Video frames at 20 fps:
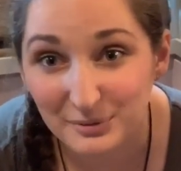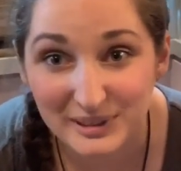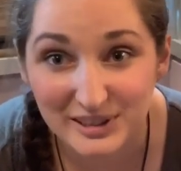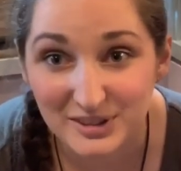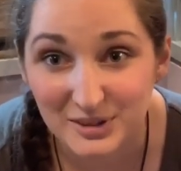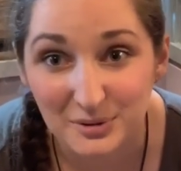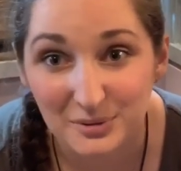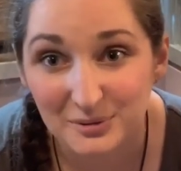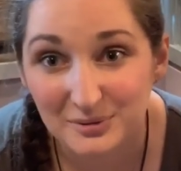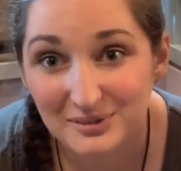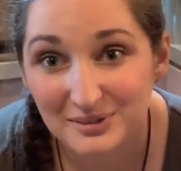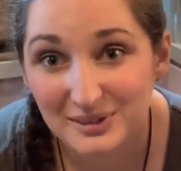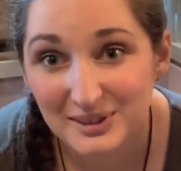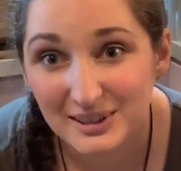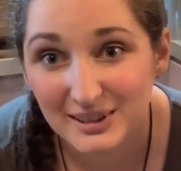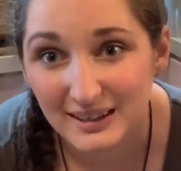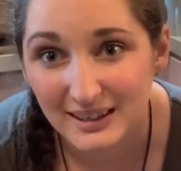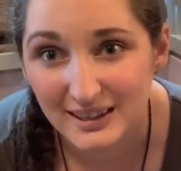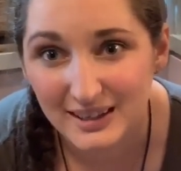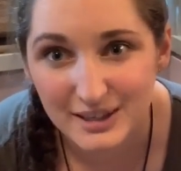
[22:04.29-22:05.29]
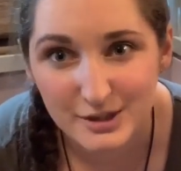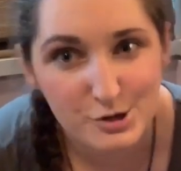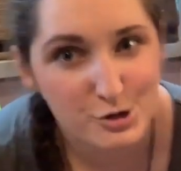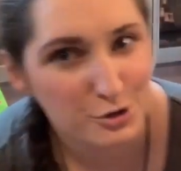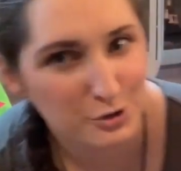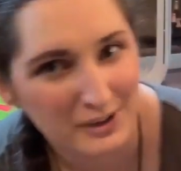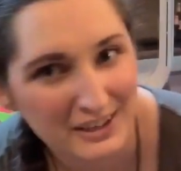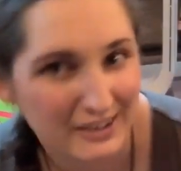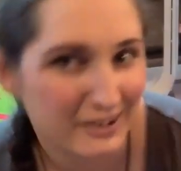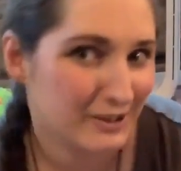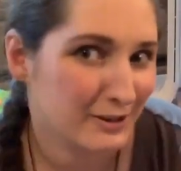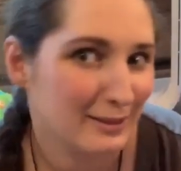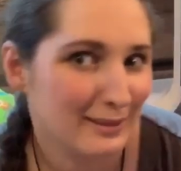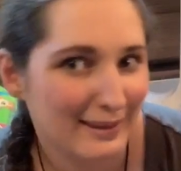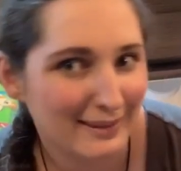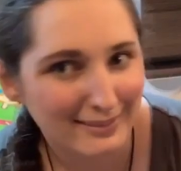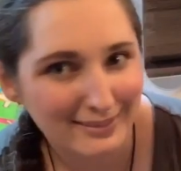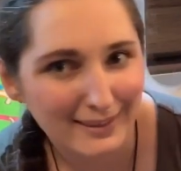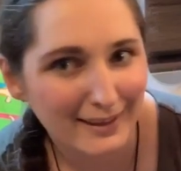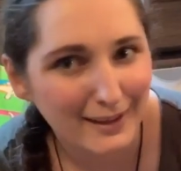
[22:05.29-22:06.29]
We don't treat her
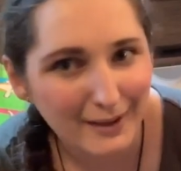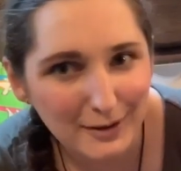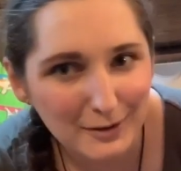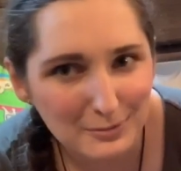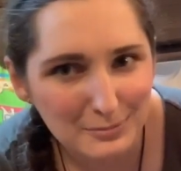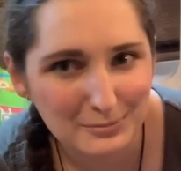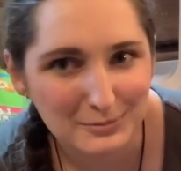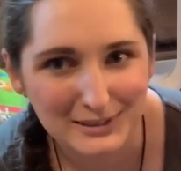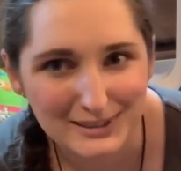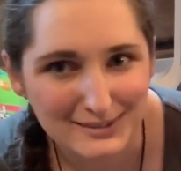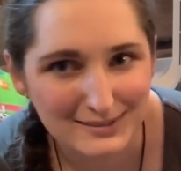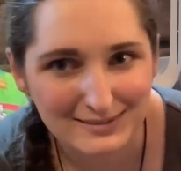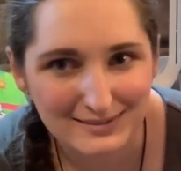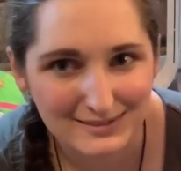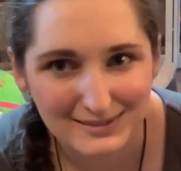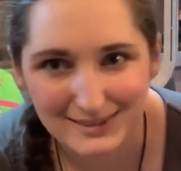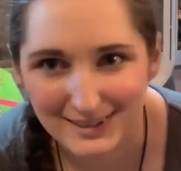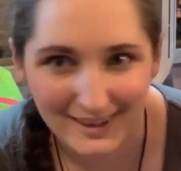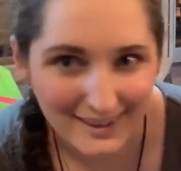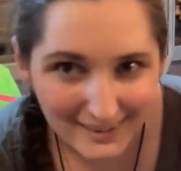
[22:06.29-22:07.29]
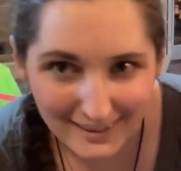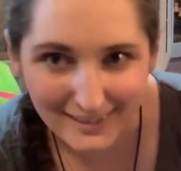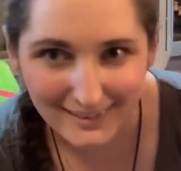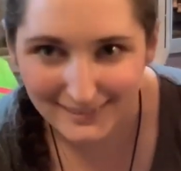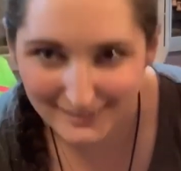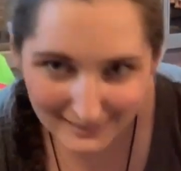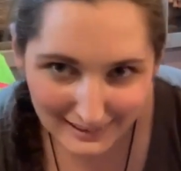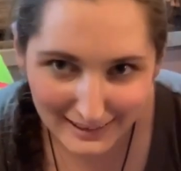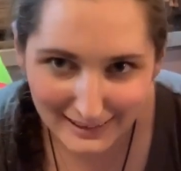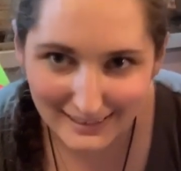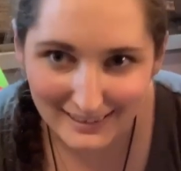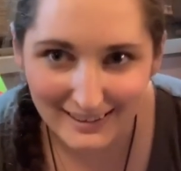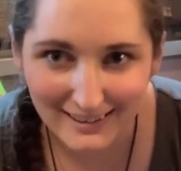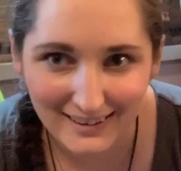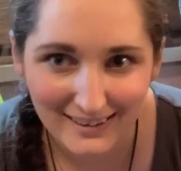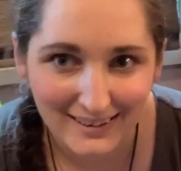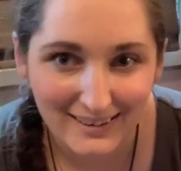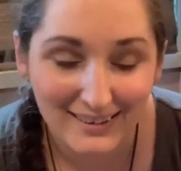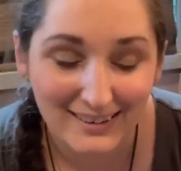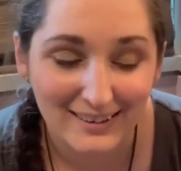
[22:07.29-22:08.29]
like the help. We treat her like
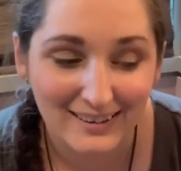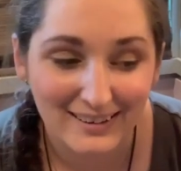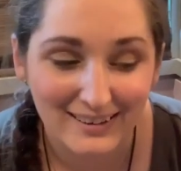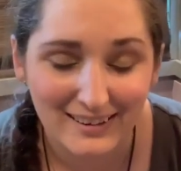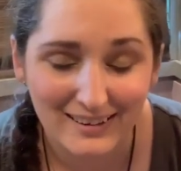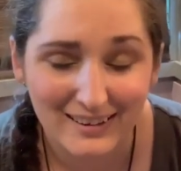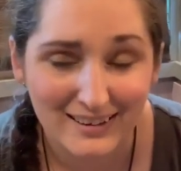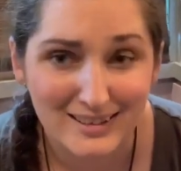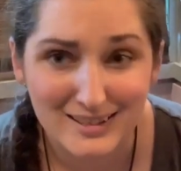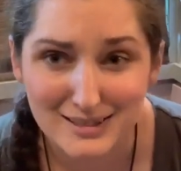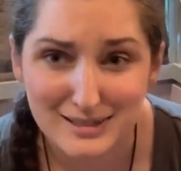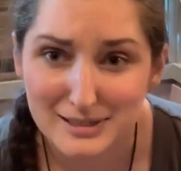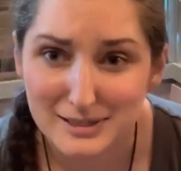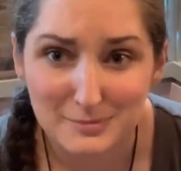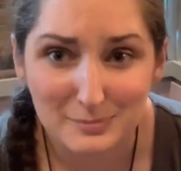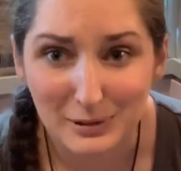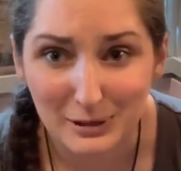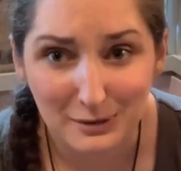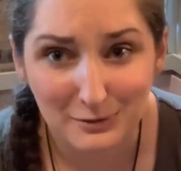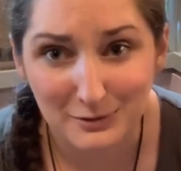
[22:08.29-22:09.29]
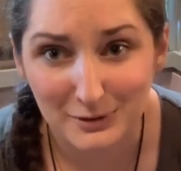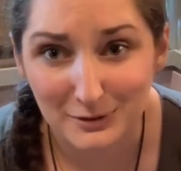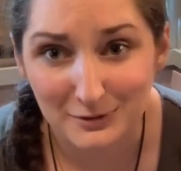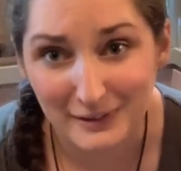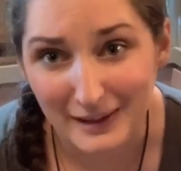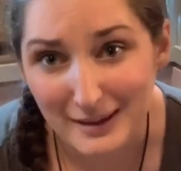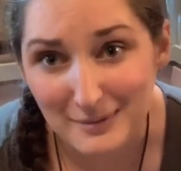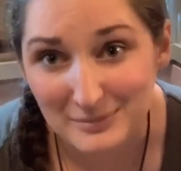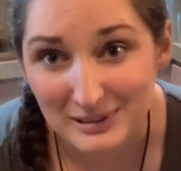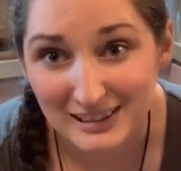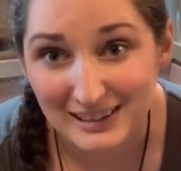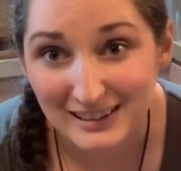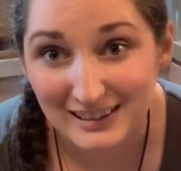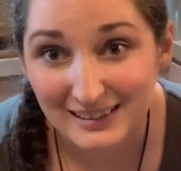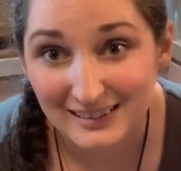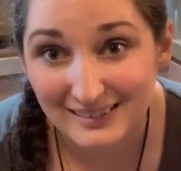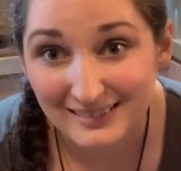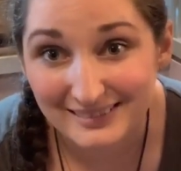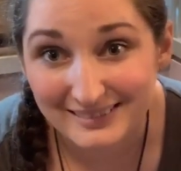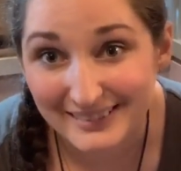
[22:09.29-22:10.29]
she's part of our family.
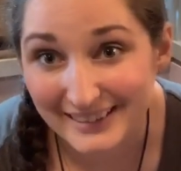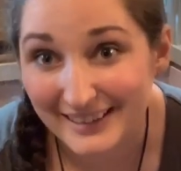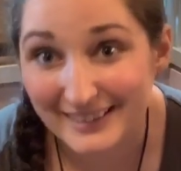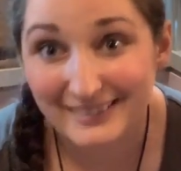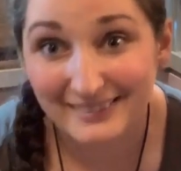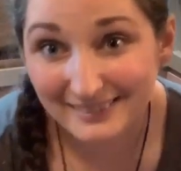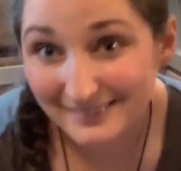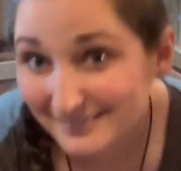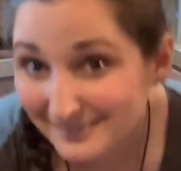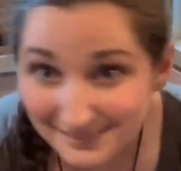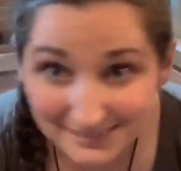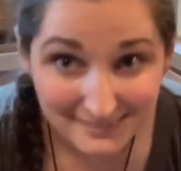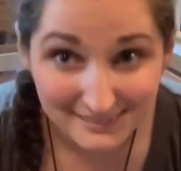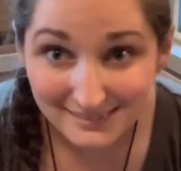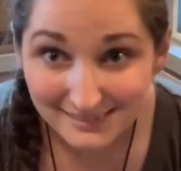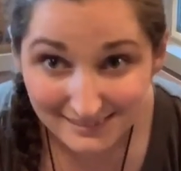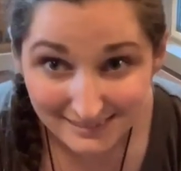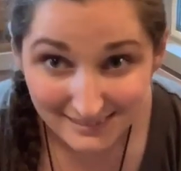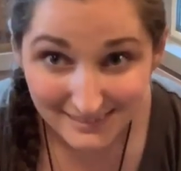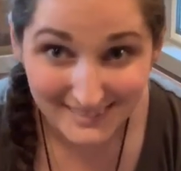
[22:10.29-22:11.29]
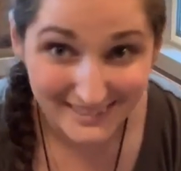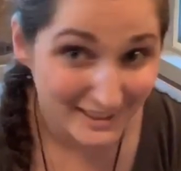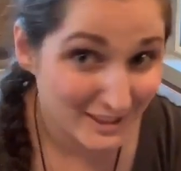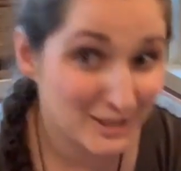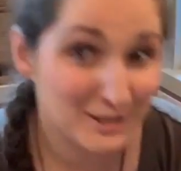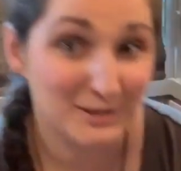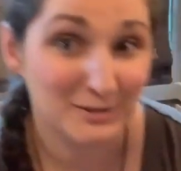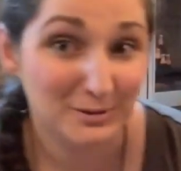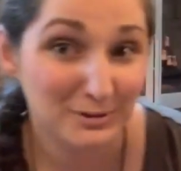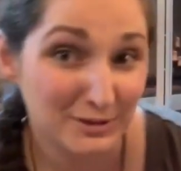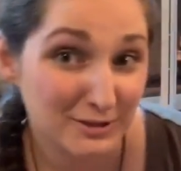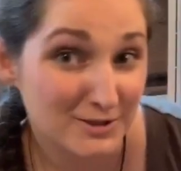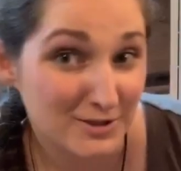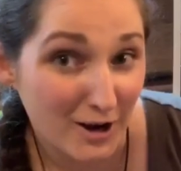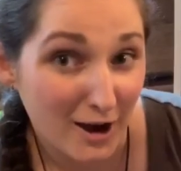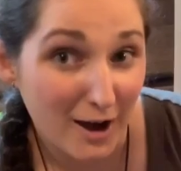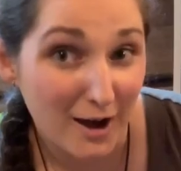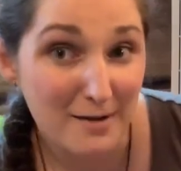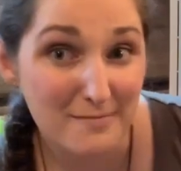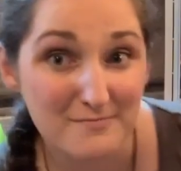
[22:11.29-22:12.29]
Like, you do your
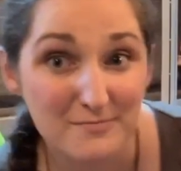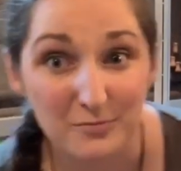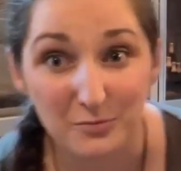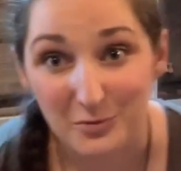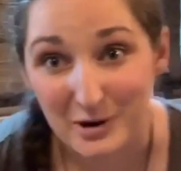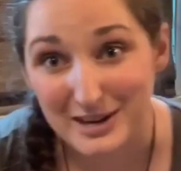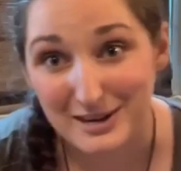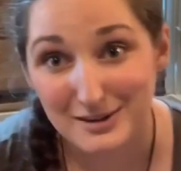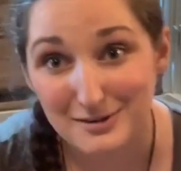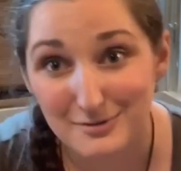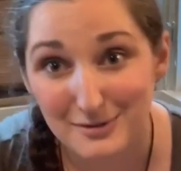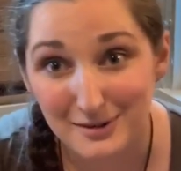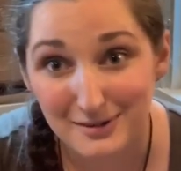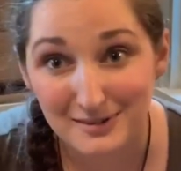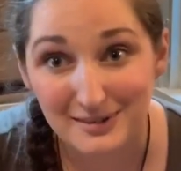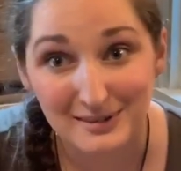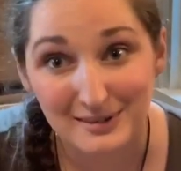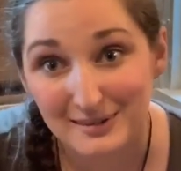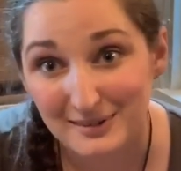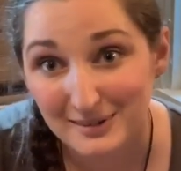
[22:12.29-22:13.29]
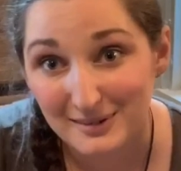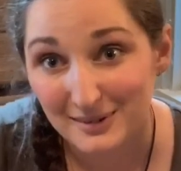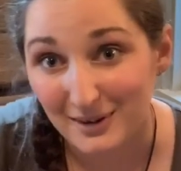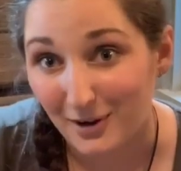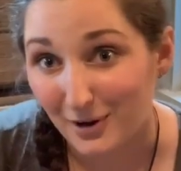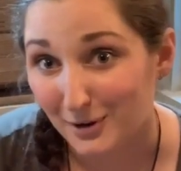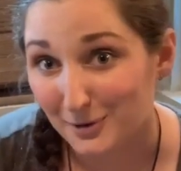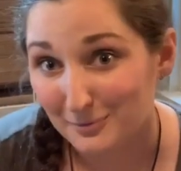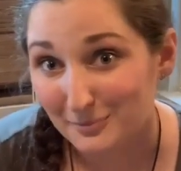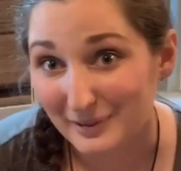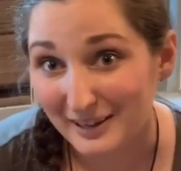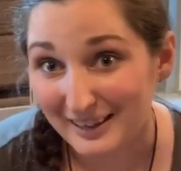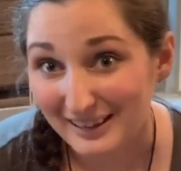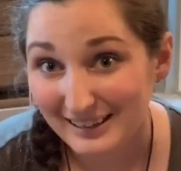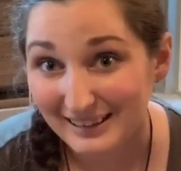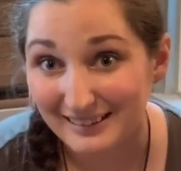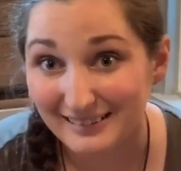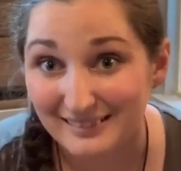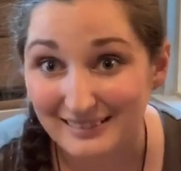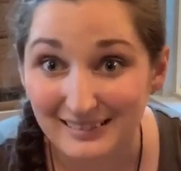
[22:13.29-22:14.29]
job, we do our bit,
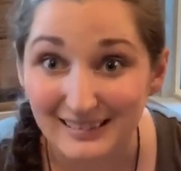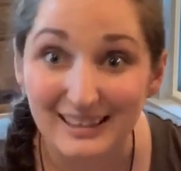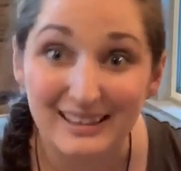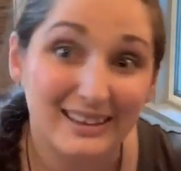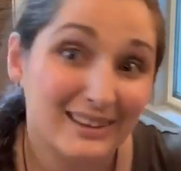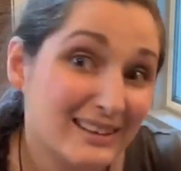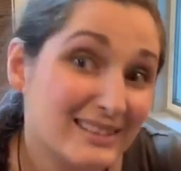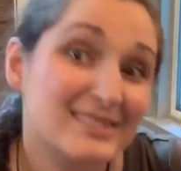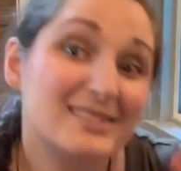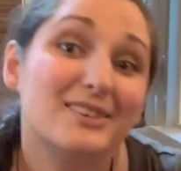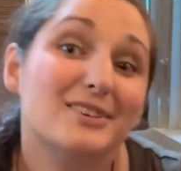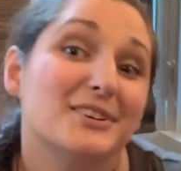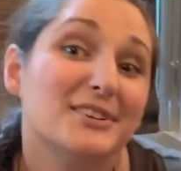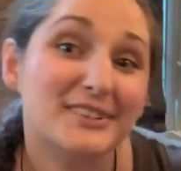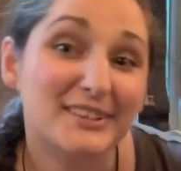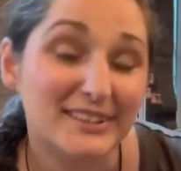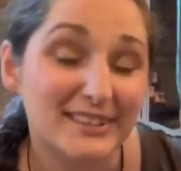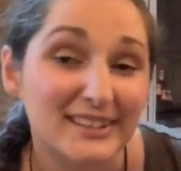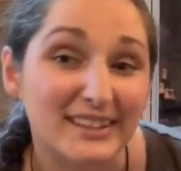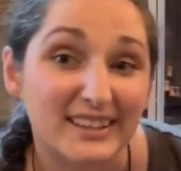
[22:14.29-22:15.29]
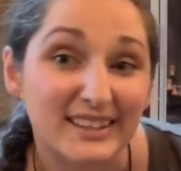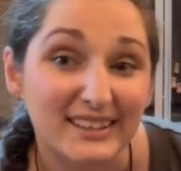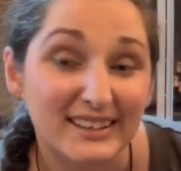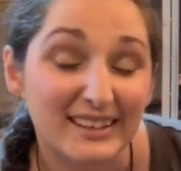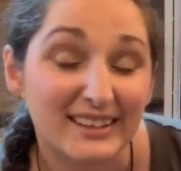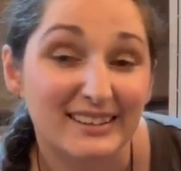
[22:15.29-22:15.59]
and like it's all good.